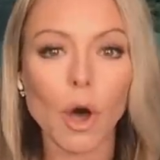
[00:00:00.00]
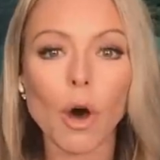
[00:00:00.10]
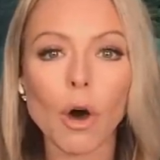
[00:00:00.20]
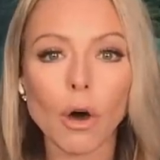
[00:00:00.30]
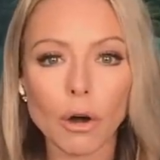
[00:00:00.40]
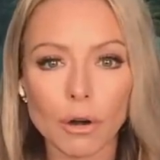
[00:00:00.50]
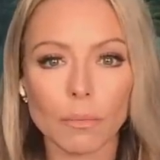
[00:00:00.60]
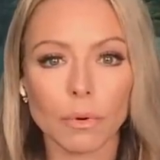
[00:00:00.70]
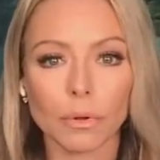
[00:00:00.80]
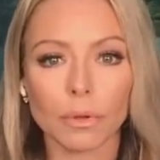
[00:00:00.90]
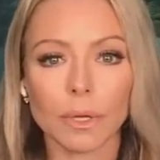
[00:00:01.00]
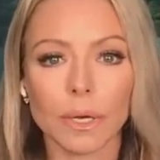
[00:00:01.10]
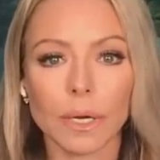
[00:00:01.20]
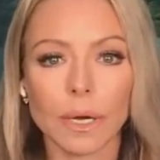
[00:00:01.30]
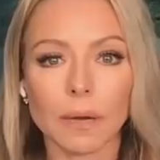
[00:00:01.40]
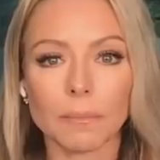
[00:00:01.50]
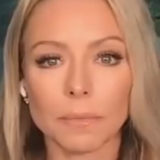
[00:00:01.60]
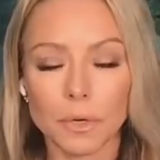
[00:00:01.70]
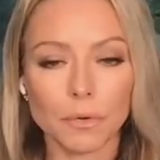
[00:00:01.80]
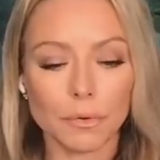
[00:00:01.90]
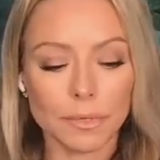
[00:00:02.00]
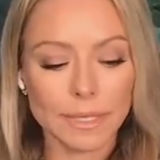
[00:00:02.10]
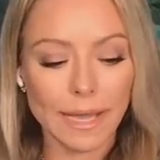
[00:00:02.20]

horrible um, news.